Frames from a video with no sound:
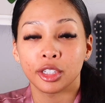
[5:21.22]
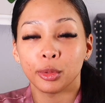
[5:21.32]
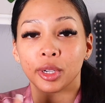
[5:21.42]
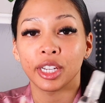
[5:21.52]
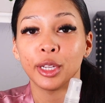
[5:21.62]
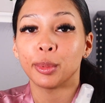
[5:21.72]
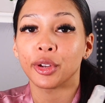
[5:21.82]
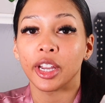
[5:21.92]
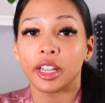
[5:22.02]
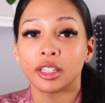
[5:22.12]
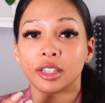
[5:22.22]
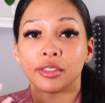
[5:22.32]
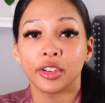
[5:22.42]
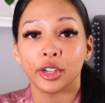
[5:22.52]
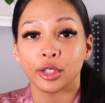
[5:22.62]
you want to keep your hands
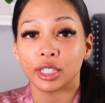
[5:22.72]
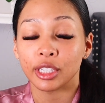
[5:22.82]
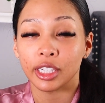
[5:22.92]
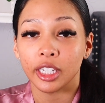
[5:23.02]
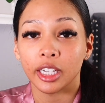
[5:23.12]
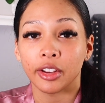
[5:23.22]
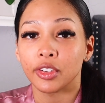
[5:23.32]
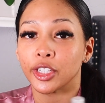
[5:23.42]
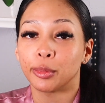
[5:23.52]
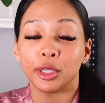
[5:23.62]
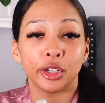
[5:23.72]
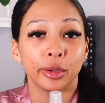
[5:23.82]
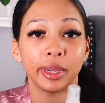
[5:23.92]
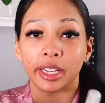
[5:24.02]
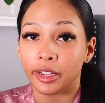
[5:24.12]
and fingers clean every time you do
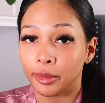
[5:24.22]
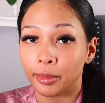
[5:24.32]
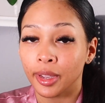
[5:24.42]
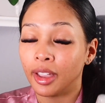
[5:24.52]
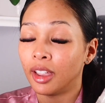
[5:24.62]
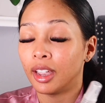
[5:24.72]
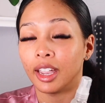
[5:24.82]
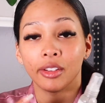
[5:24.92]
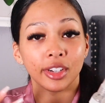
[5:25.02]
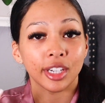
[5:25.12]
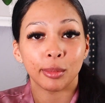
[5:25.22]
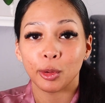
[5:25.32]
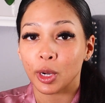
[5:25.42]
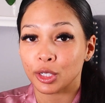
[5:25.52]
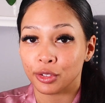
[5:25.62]
your makeup, every time
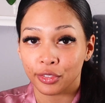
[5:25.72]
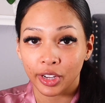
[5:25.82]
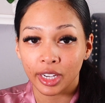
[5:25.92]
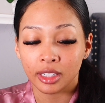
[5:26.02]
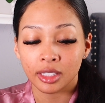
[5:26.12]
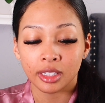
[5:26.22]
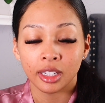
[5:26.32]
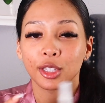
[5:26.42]
you wash your face.